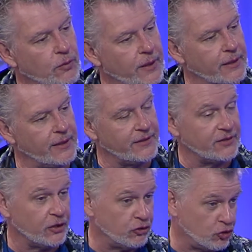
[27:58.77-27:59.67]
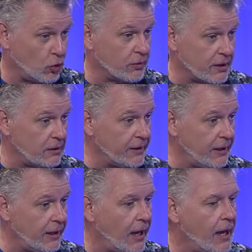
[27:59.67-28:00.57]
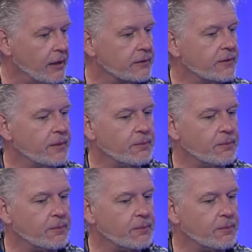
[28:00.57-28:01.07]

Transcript: is historically the